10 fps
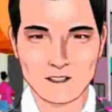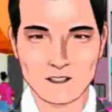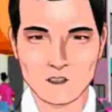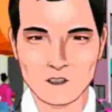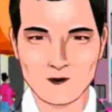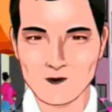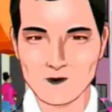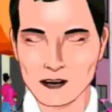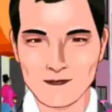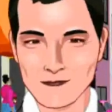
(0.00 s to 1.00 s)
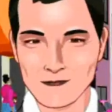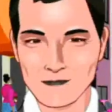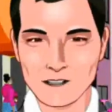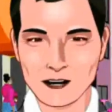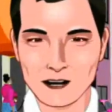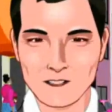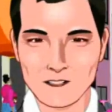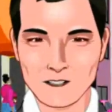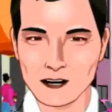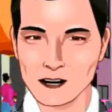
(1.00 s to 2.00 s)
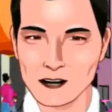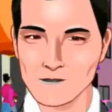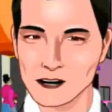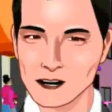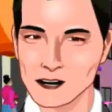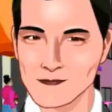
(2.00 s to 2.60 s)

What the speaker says: the turn in the same lane.